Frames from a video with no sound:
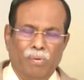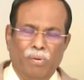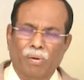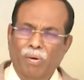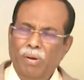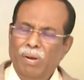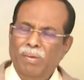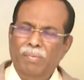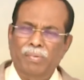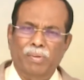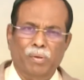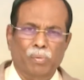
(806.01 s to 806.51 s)

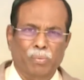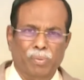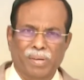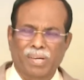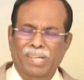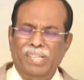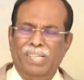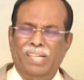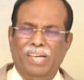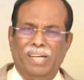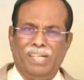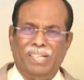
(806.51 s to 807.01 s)
All over the
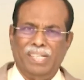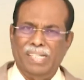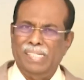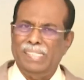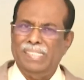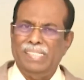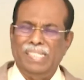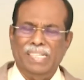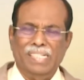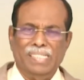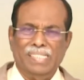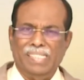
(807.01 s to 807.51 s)
world, the
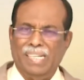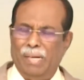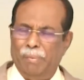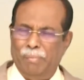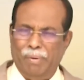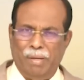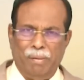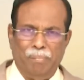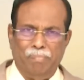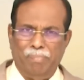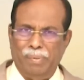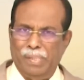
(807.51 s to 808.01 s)
Christians are
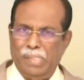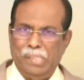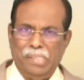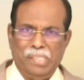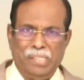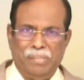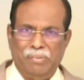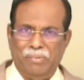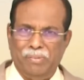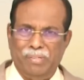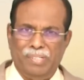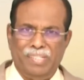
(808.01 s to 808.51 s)
being
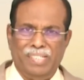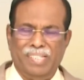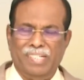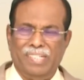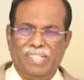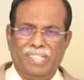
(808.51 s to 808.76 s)
persecuted.